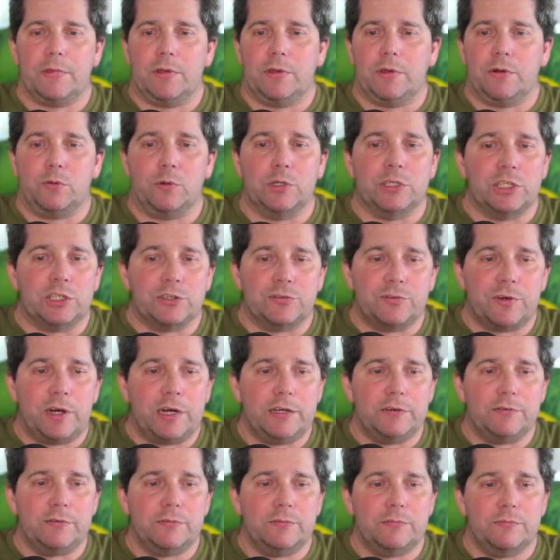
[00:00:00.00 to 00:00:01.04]
Queen
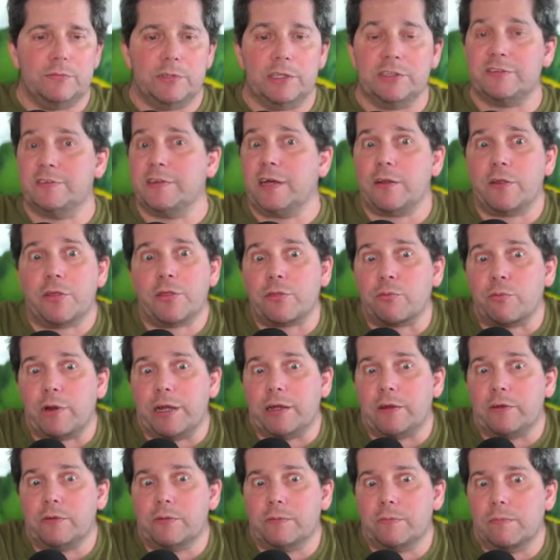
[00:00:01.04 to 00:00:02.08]
g5, it's not a
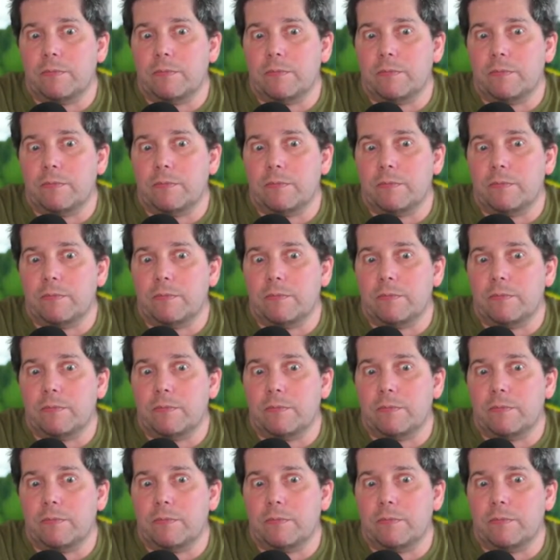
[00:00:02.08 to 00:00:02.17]
threat.